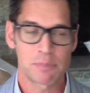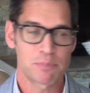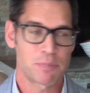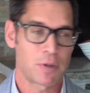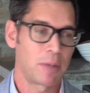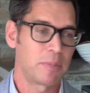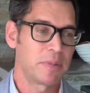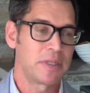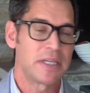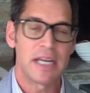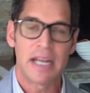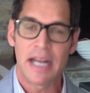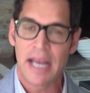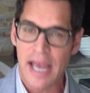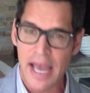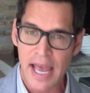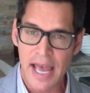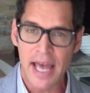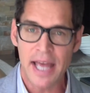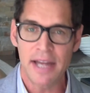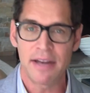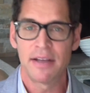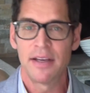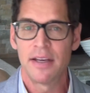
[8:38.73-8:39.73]
is probably going to
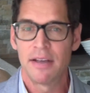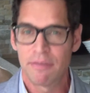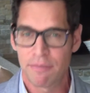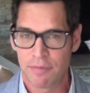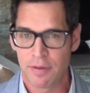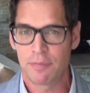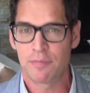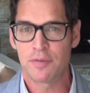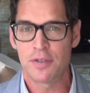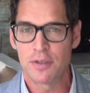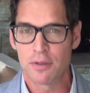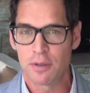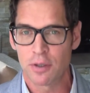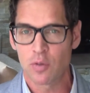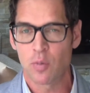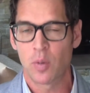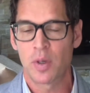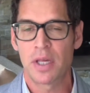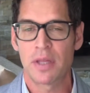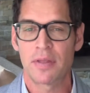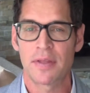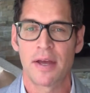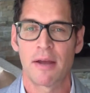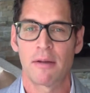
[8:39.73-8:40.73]
add fifteen thousand dollars or
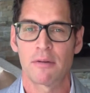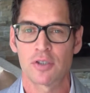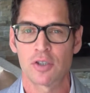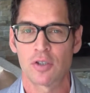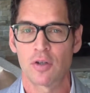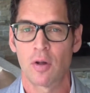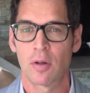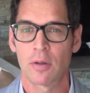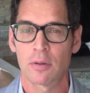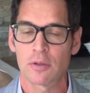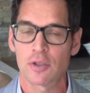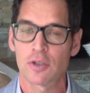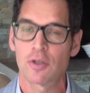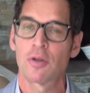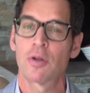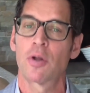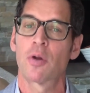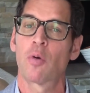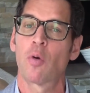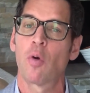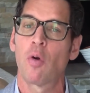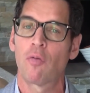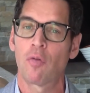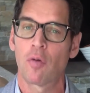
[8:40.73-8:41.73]
twenty thousand dollars to
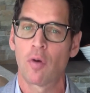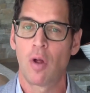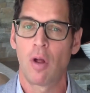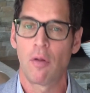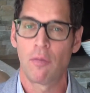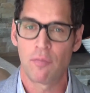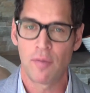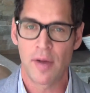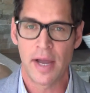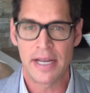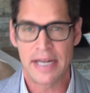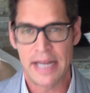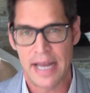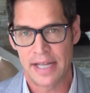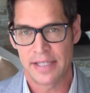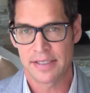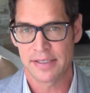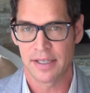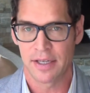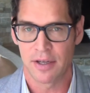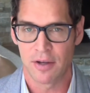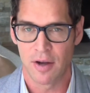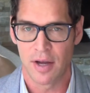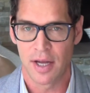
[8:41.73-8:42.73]
your overall
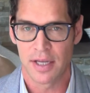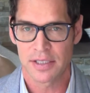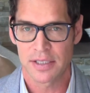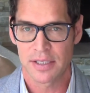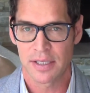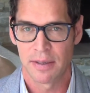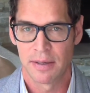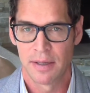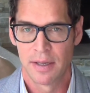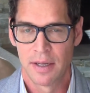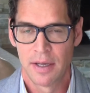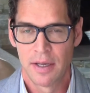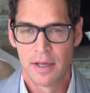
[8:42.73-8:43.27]
financing cost.